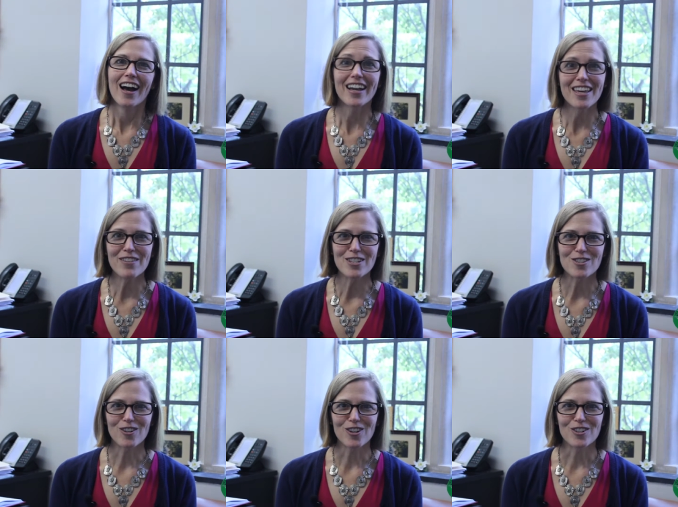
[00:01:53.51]
A giving
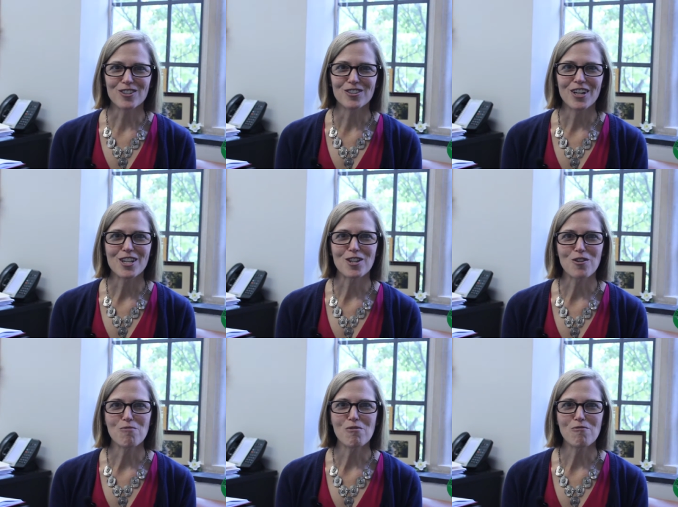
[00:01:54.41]
circle is a
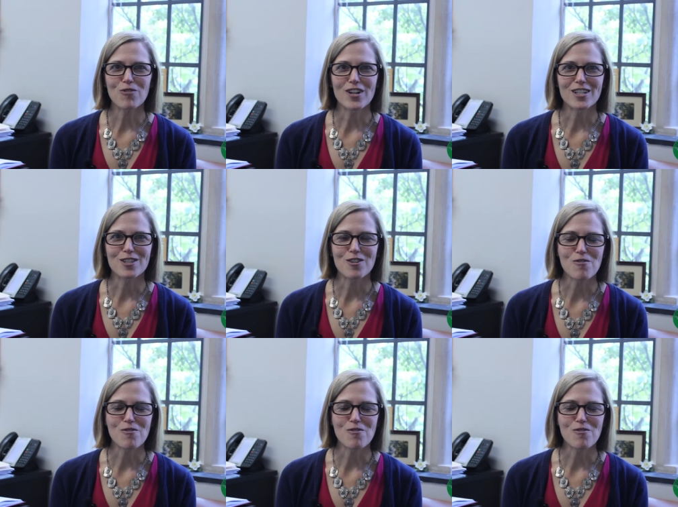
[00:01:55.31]
group of friends